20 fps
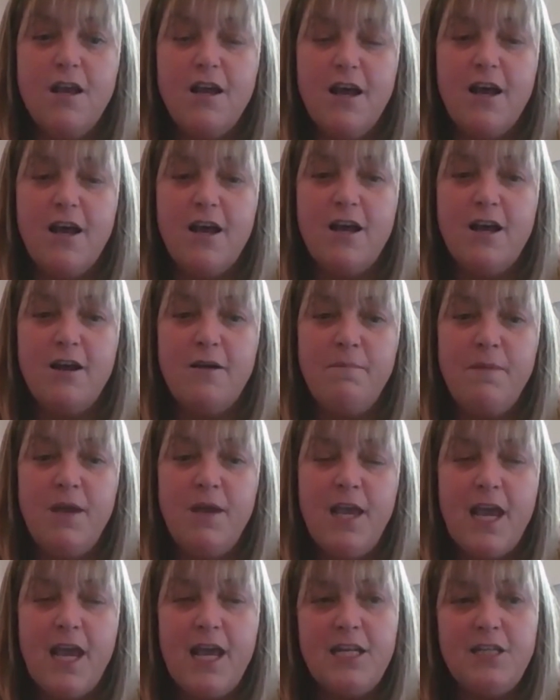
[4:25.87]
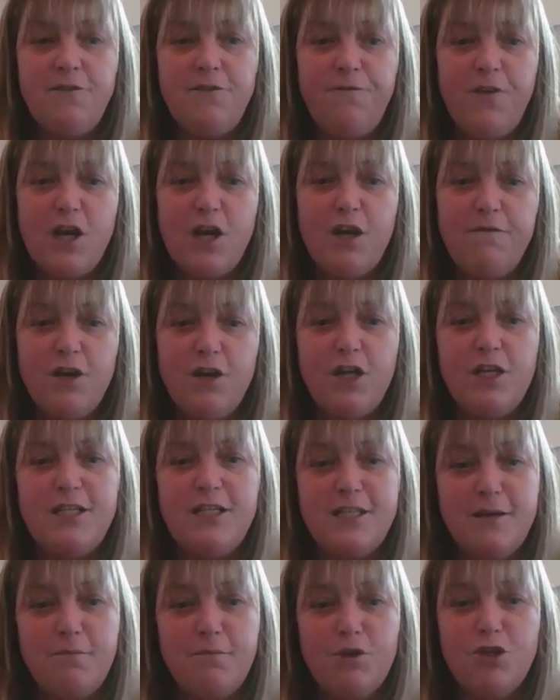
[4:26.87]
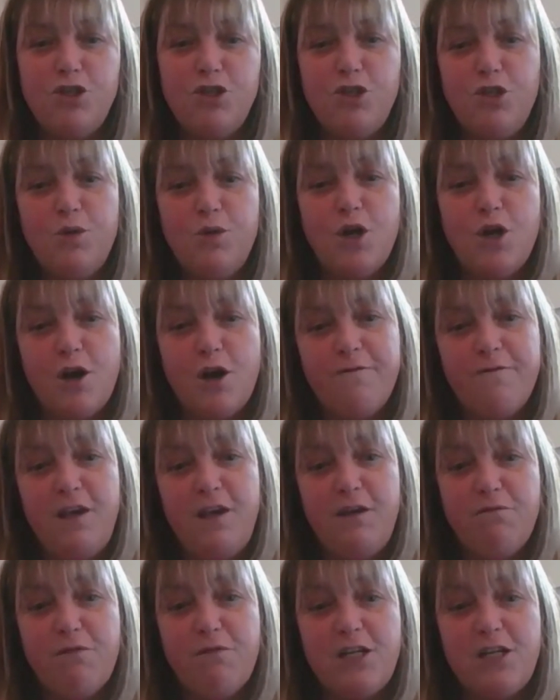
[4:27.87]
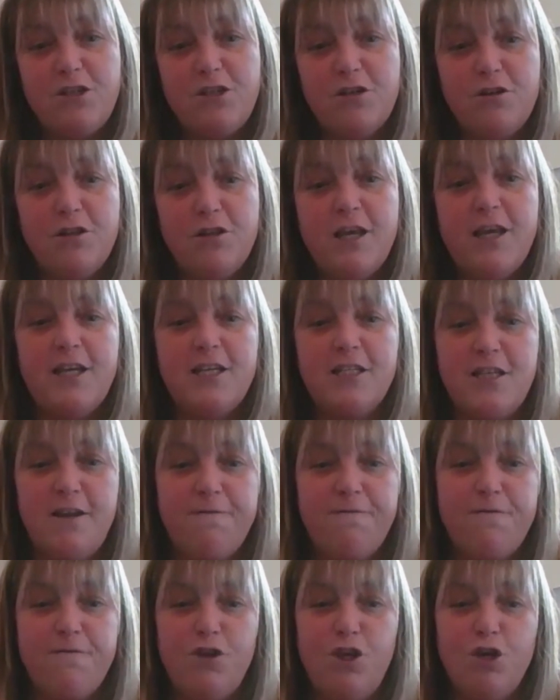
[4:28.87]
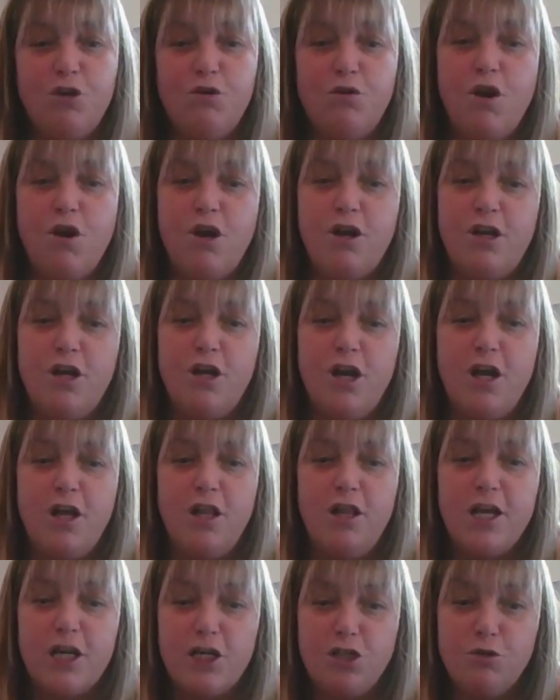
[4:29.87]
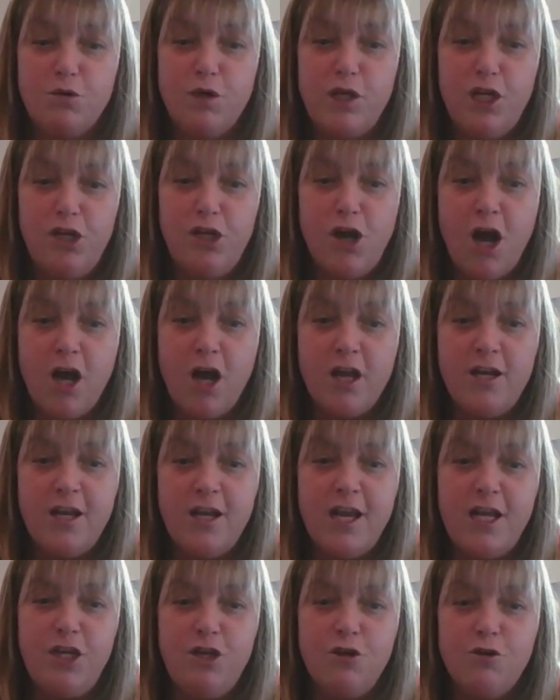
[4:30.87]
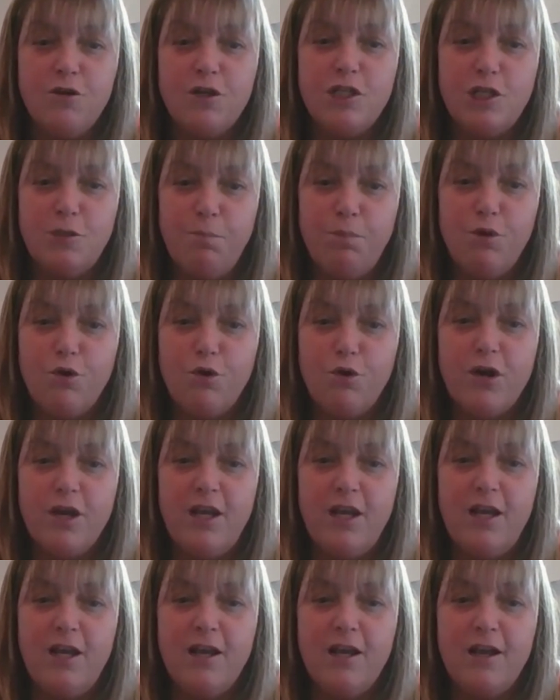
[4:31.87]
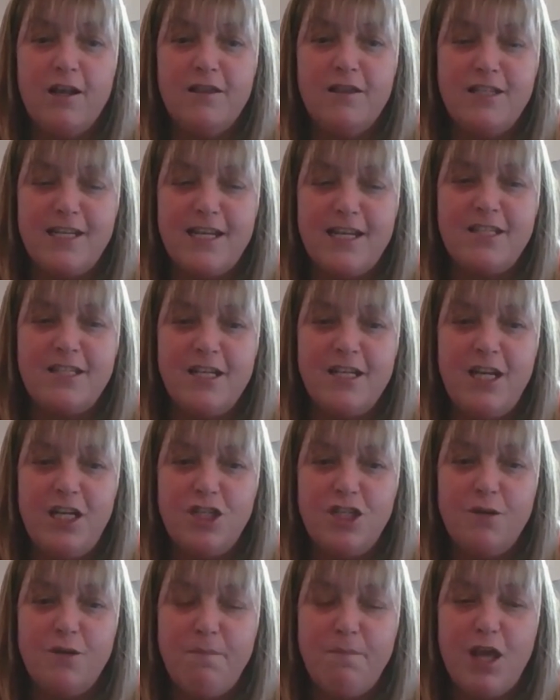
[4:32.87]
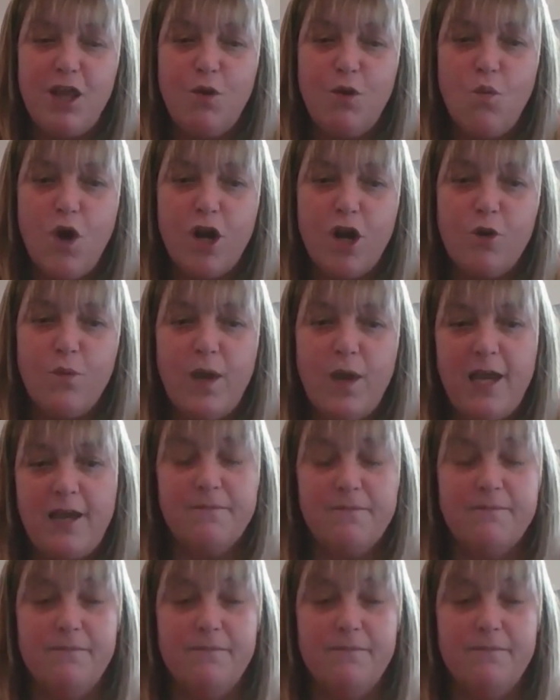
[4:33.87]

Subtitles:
And it's very, very similar to an RV rental, except for you're on a luxury yacht and you're exploring the destination by the waterway.